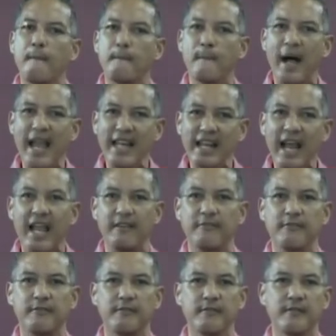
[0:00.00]
My
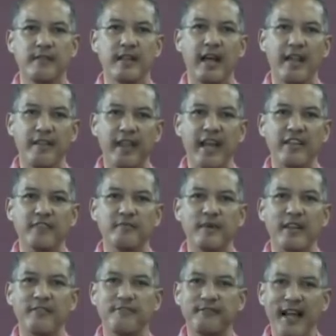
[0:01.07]
life and that of
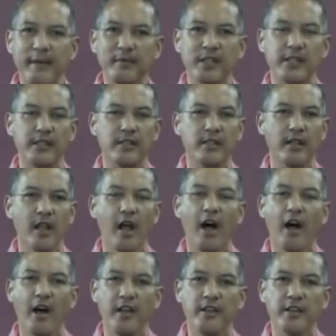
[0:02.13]
my family
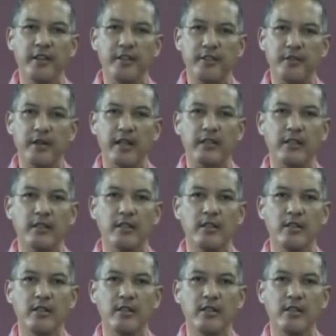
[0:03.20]
are under threat.